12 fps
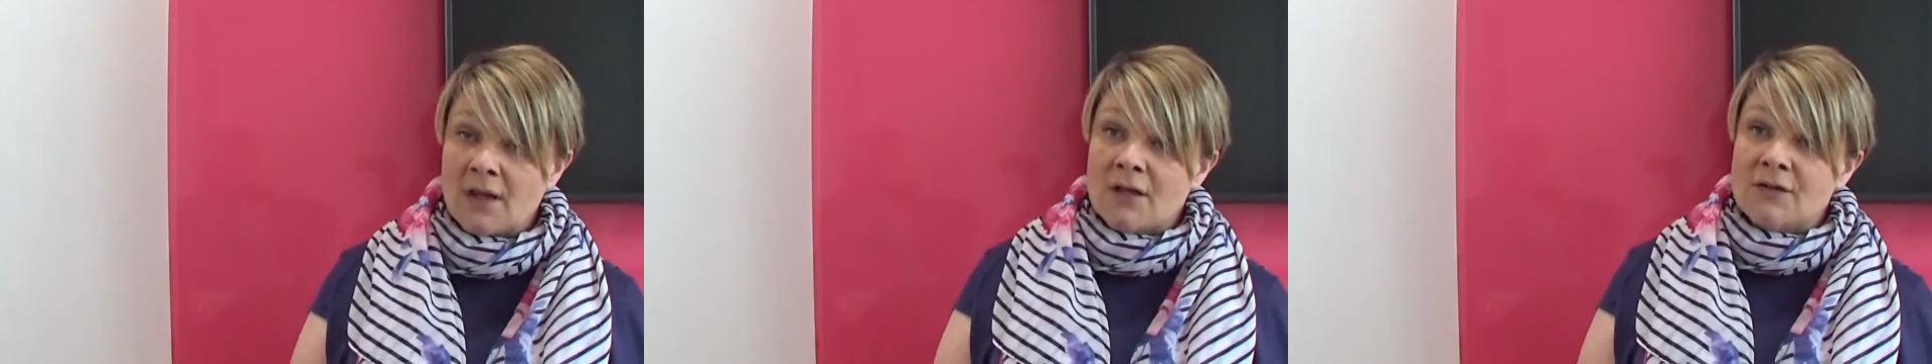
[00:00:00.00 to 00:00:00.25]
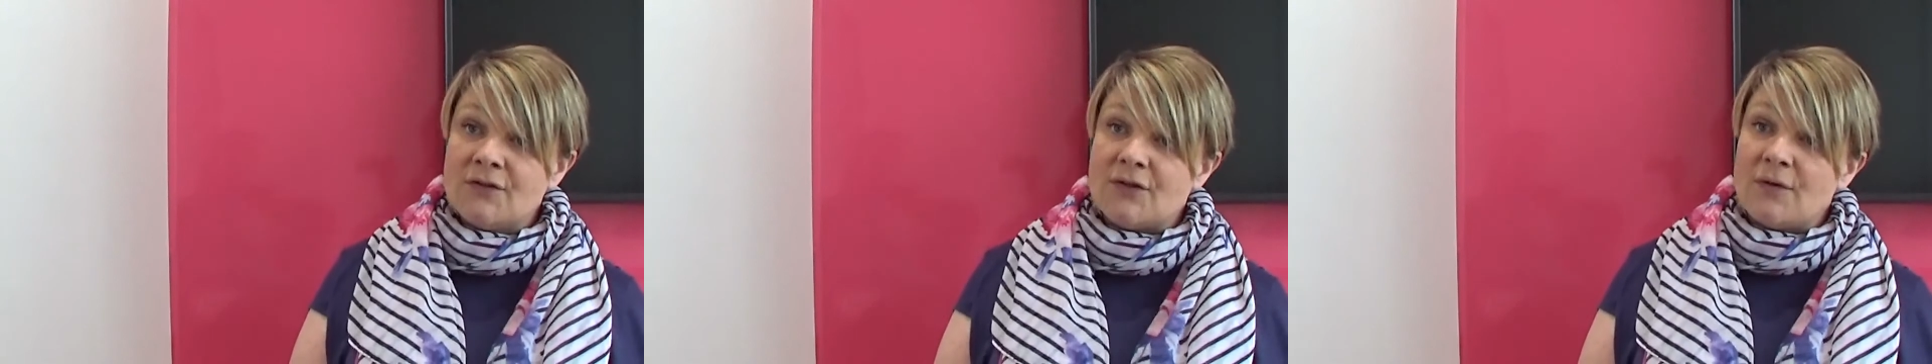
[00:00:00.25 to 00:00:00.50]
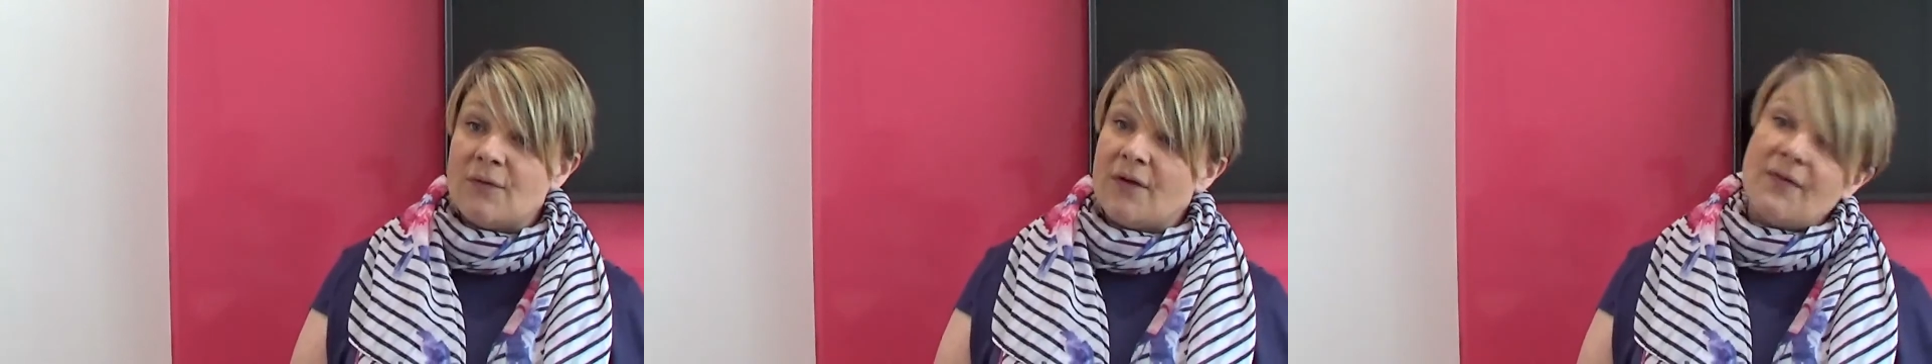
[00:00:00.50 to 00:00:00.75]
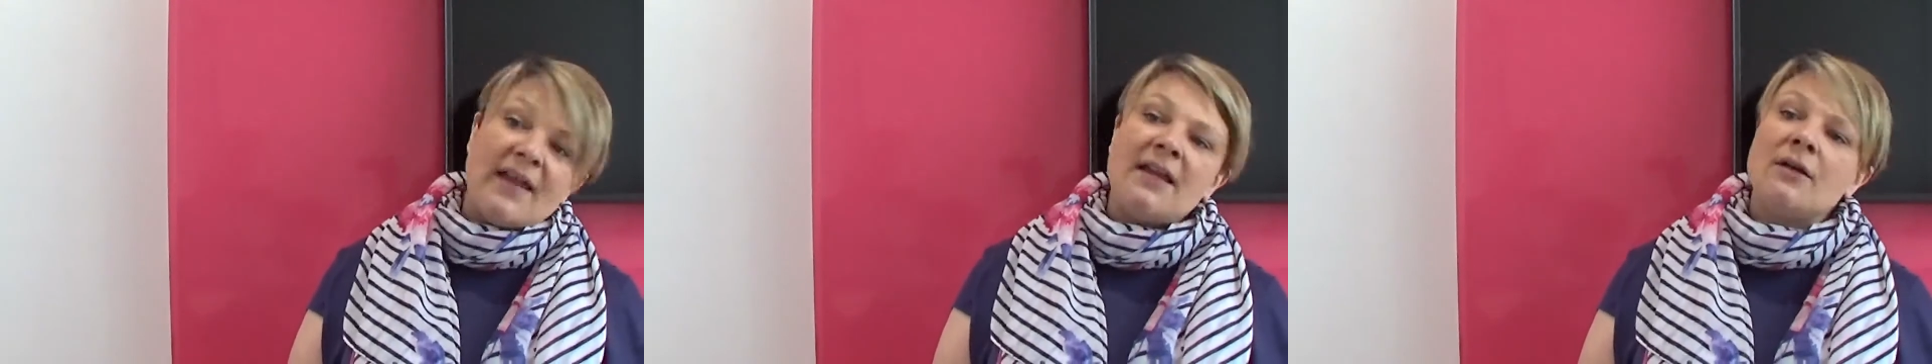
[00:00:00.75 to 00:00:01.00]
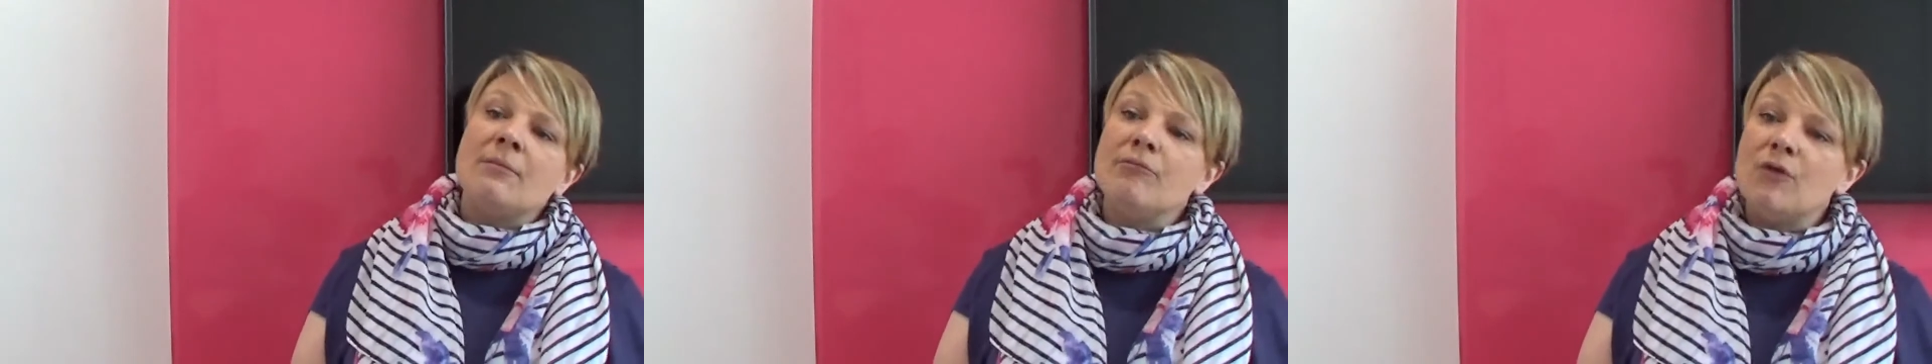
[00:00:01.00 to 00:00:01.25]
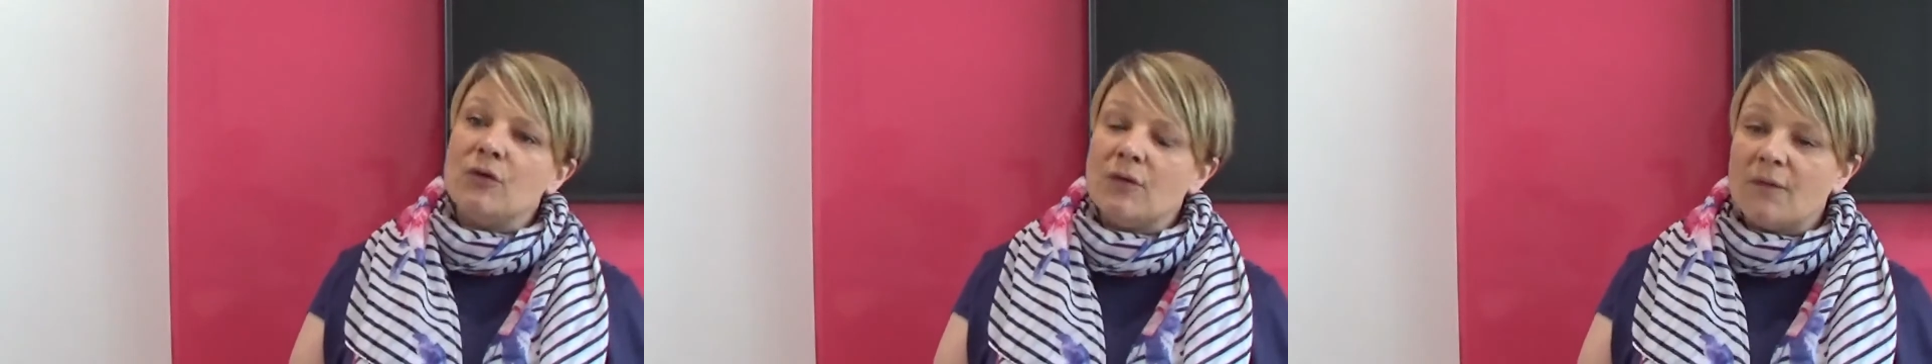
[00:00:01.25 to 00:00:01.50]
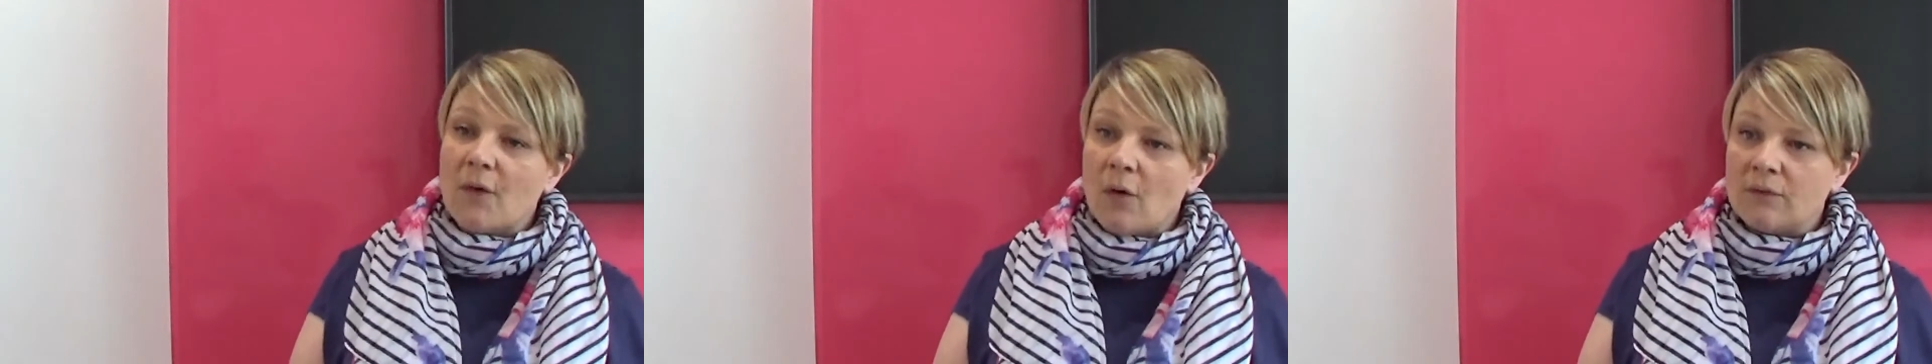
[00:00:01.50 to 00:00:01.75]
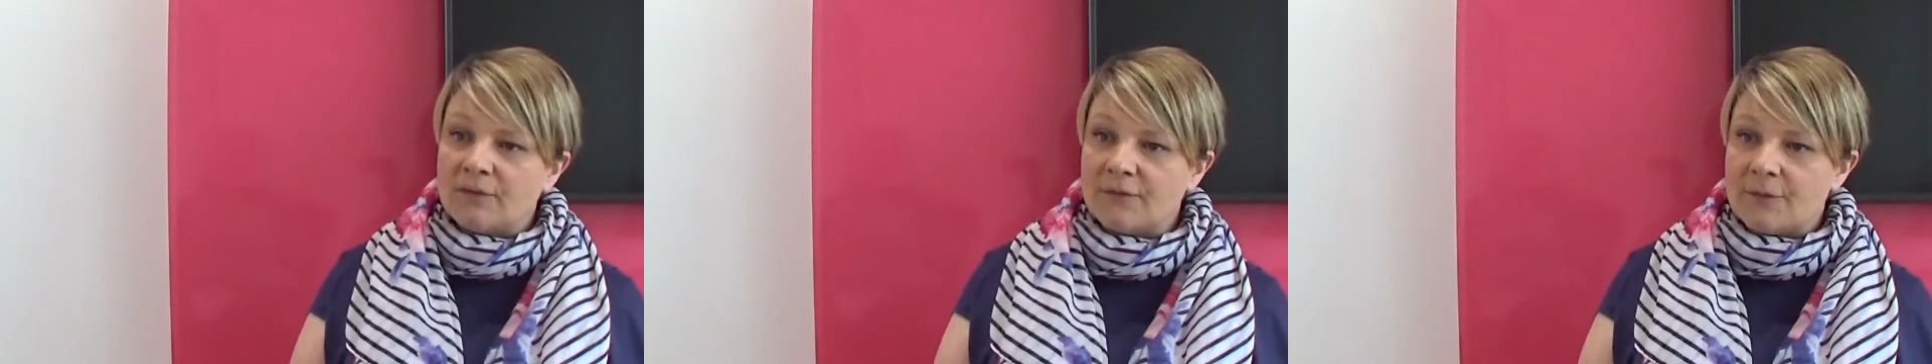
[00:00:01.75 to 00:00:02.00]
so that they can move
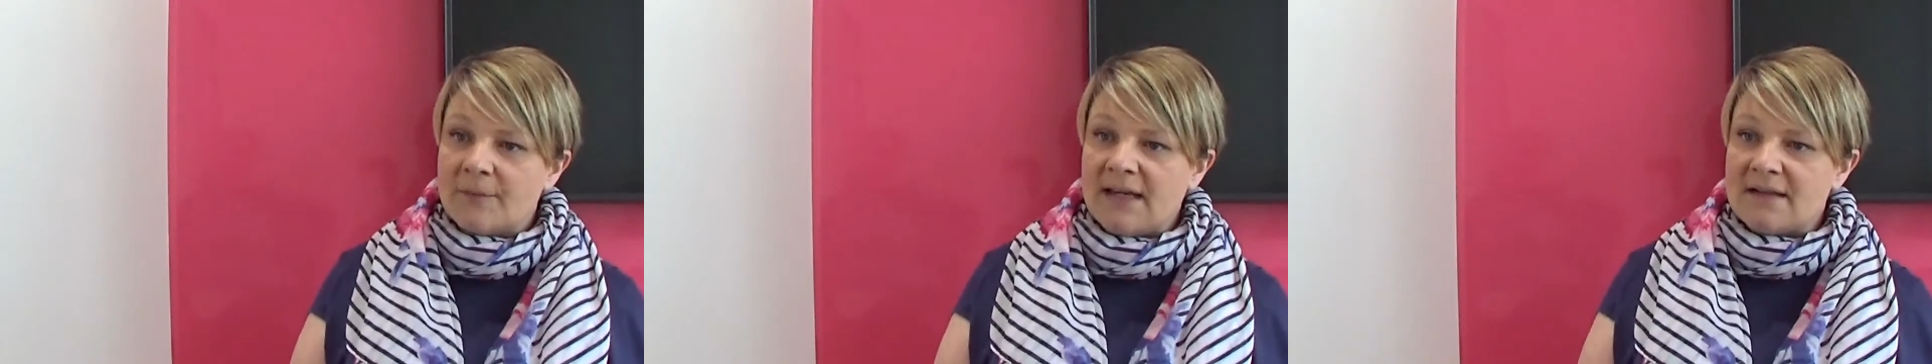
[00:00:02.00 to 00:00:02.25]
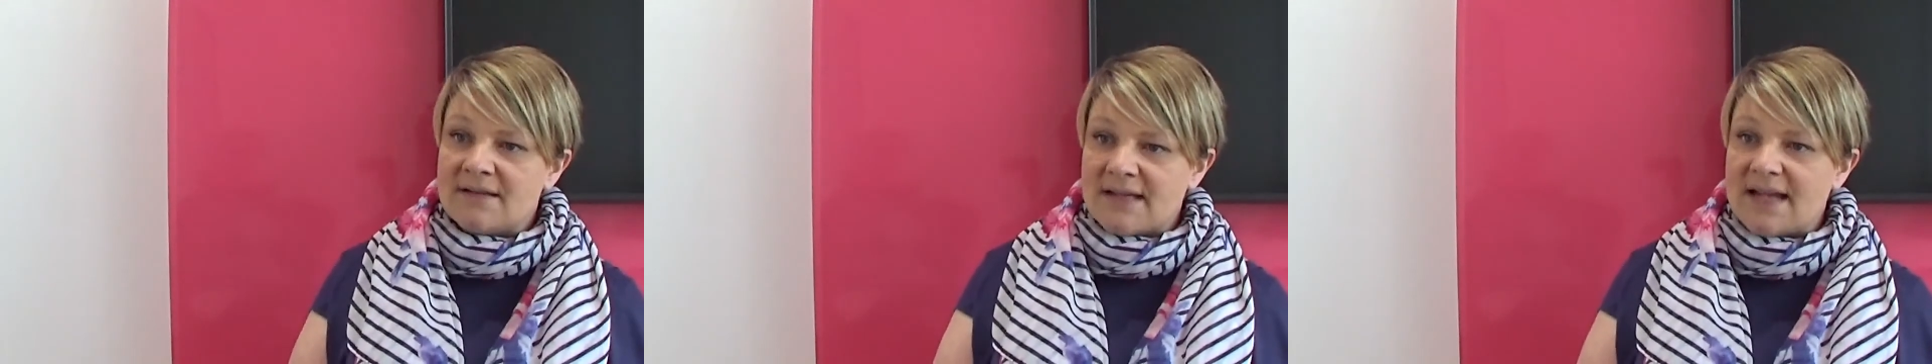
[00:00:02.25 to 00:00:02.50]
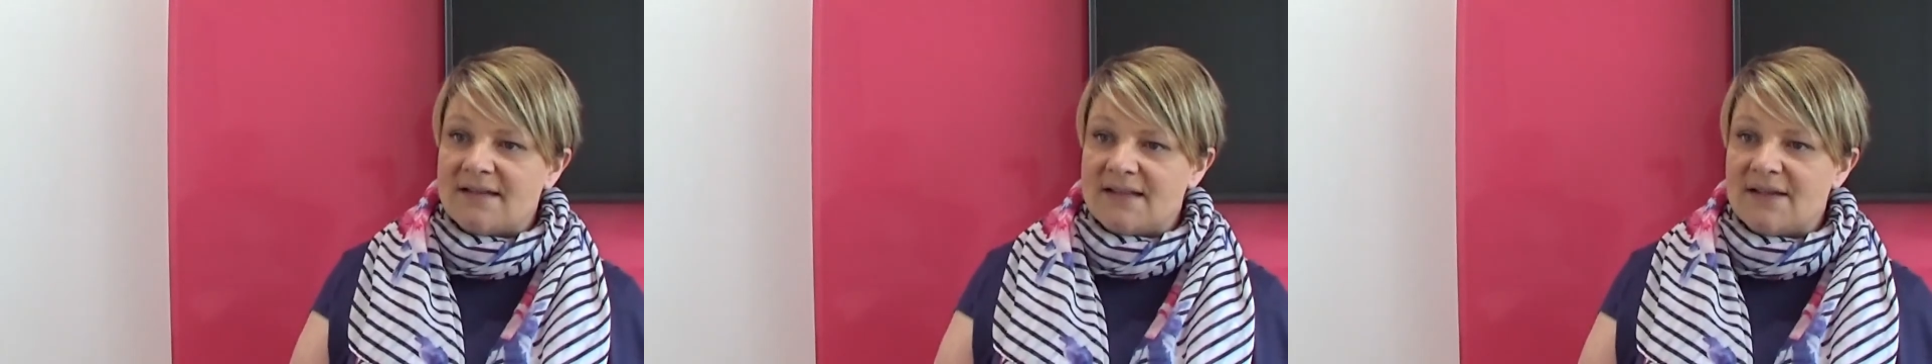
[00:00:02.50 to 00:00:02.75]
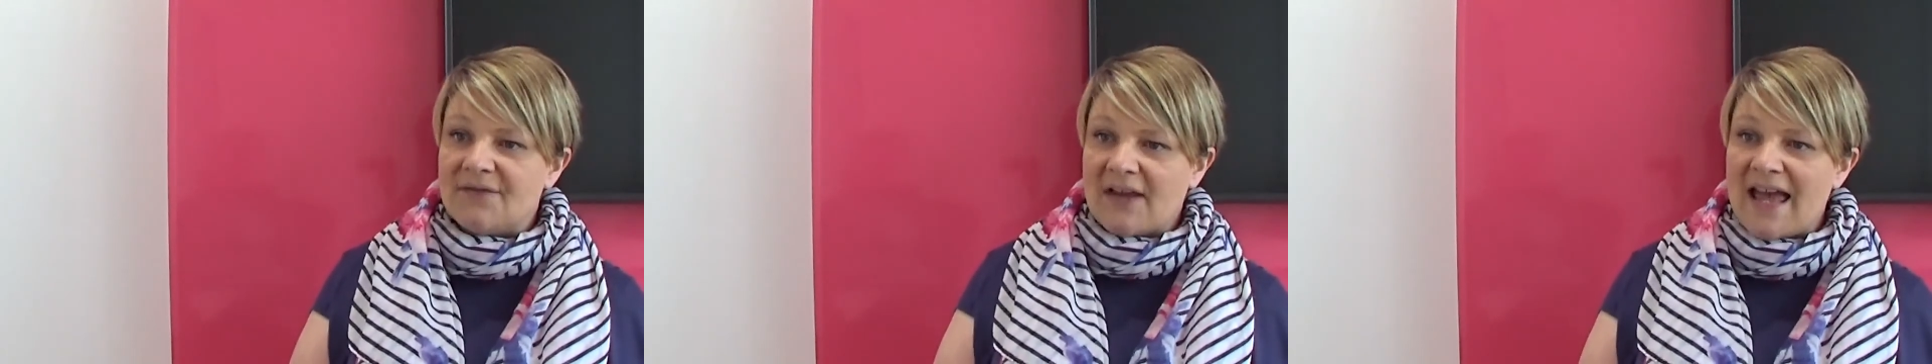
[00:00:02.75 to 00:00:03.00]
on from the intensive